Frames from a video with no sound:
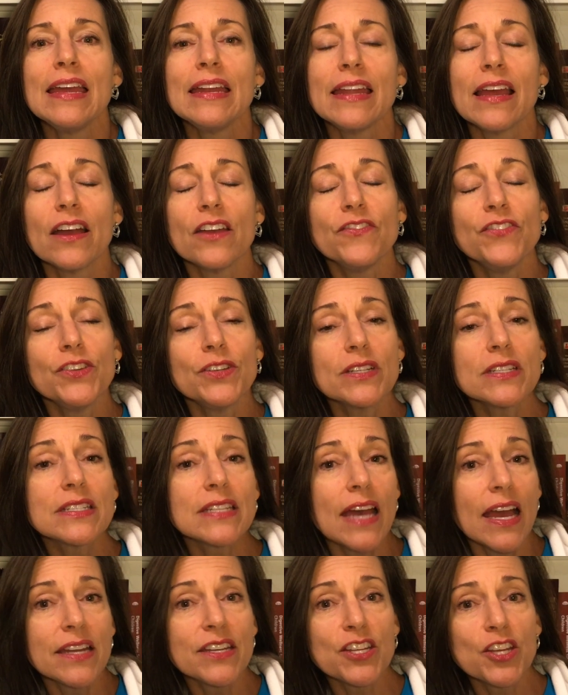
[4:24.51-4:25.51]
Now, if you
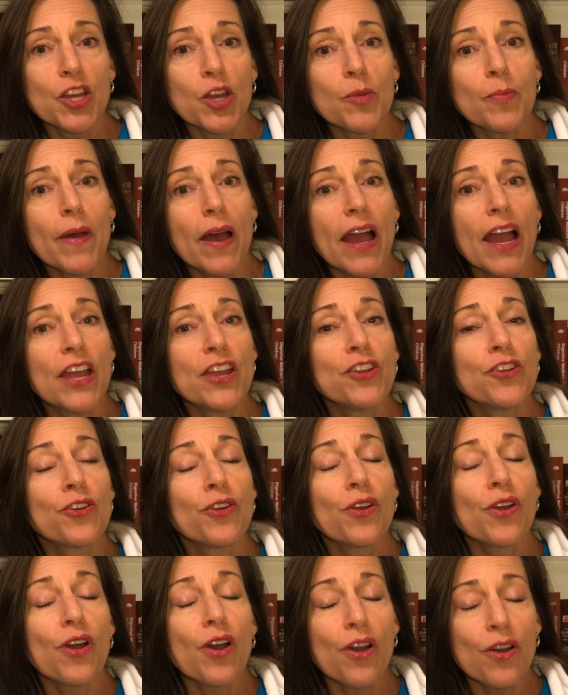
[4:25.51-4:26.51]
decide to go buy
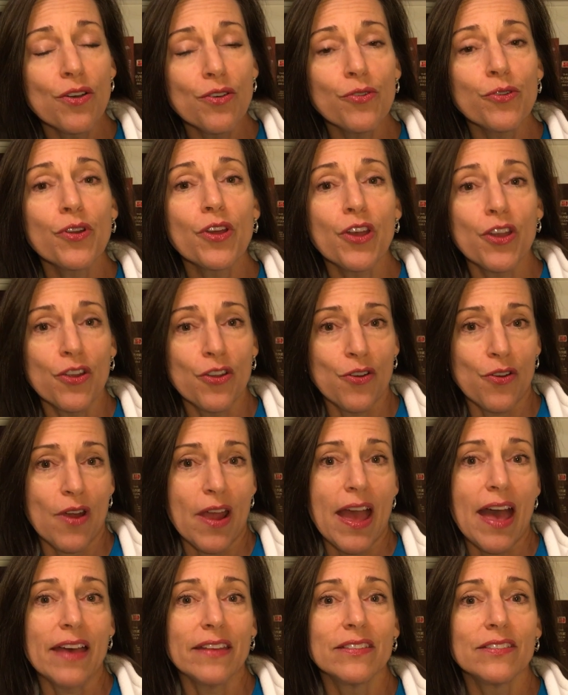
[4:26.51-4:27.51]
your own
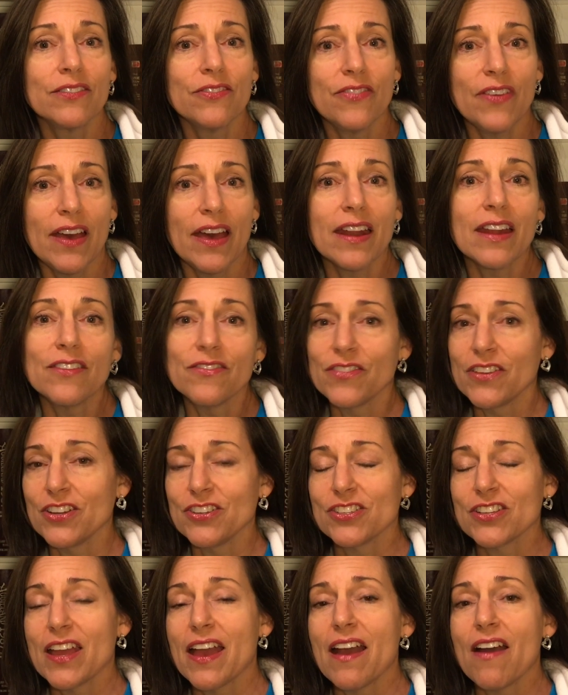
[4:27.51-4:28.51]
grass-fed and
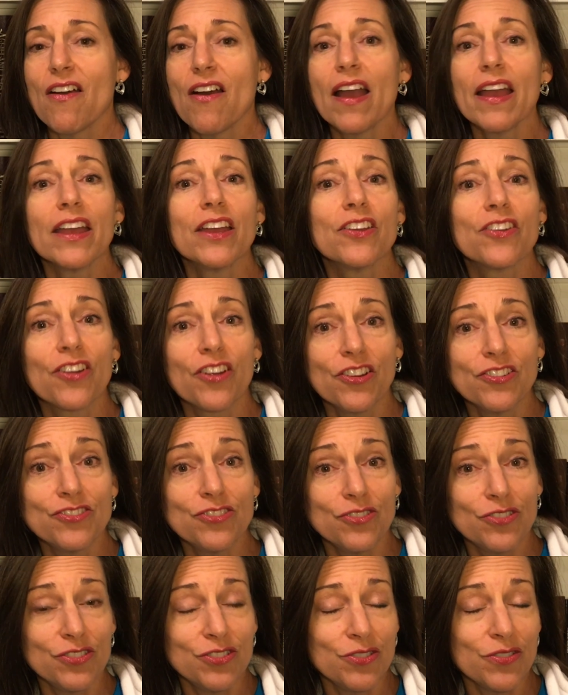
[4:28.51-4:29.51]
finished cow, I encourage
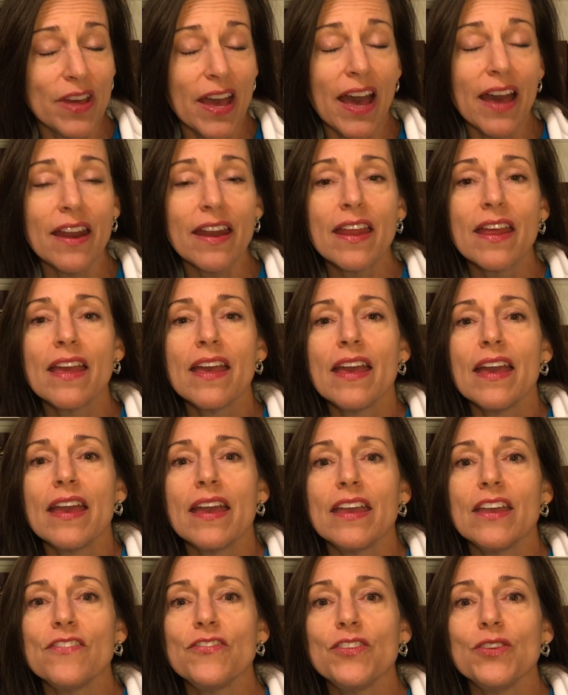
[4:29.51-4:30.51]
you to do that.
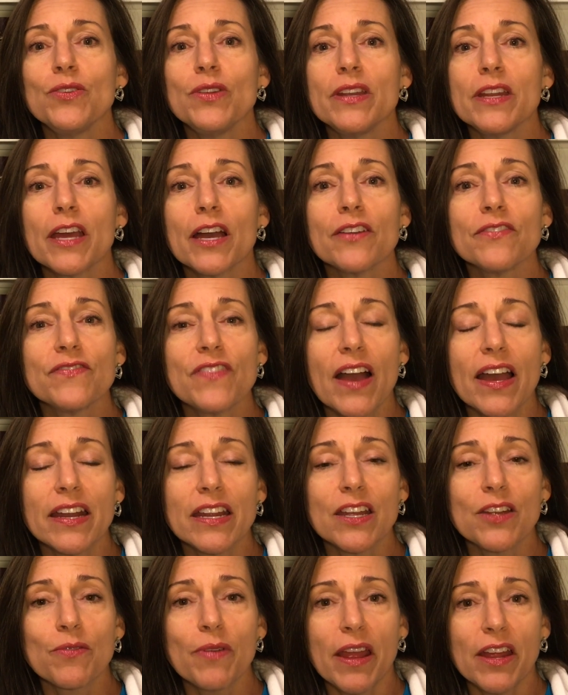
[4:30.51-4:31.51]
If you need help
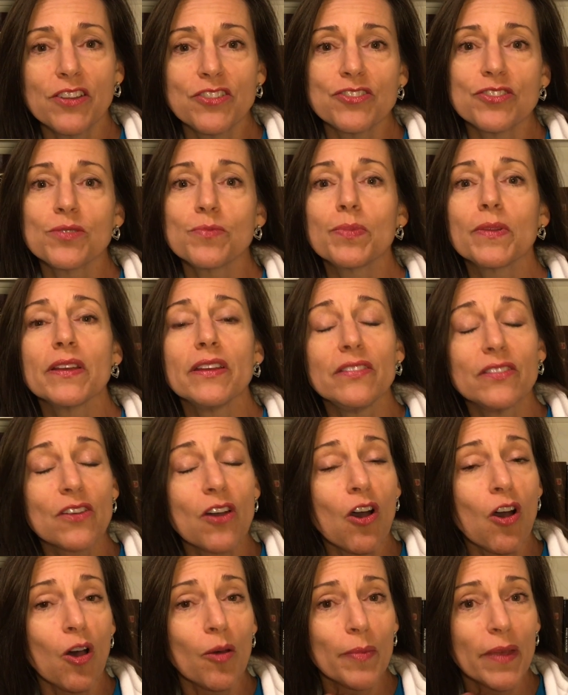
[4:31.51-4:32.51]
finding a rancher, please
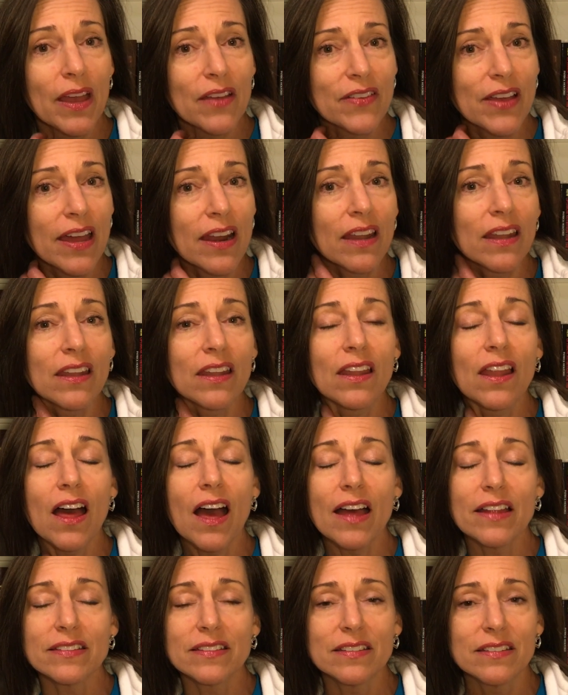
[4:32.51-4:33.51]
call me. I've got
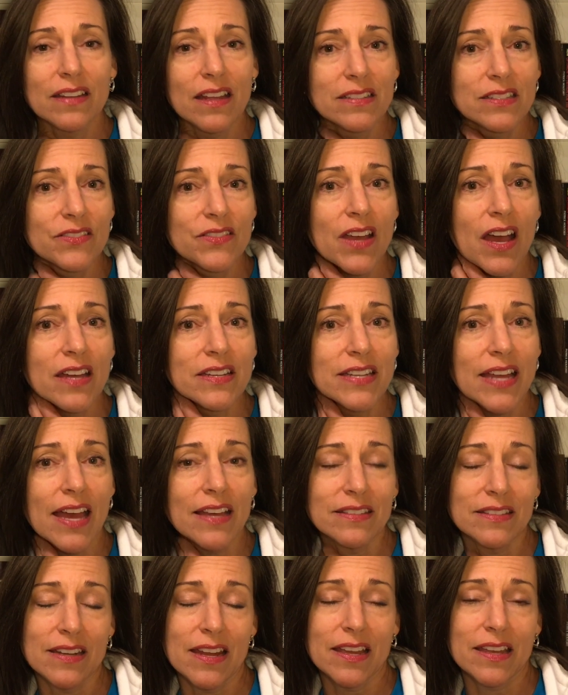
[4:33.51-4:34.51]
lots and lots of
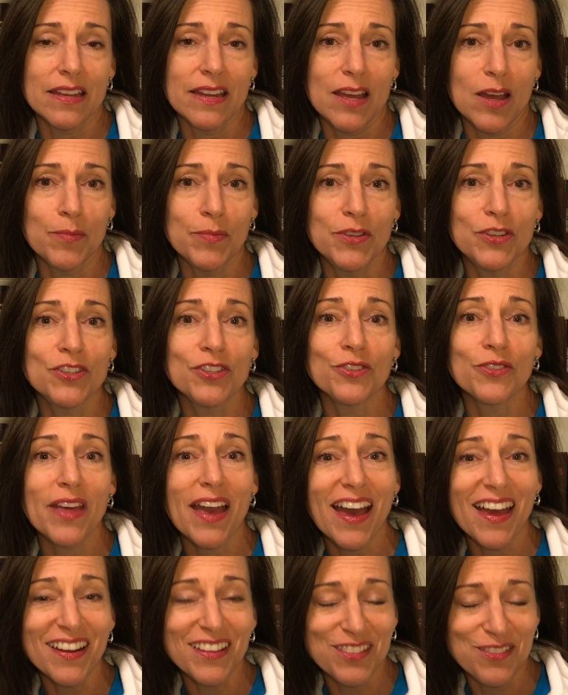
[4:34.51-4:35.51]
contacts, and I can help you do
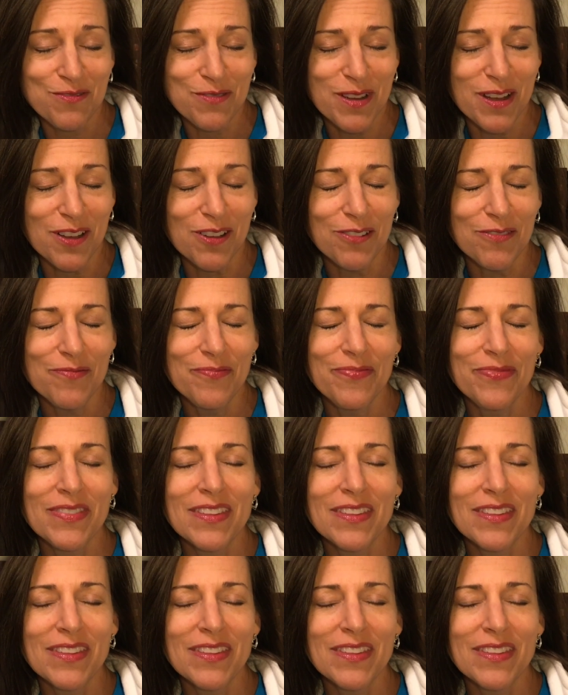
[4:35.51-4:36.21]
that as well.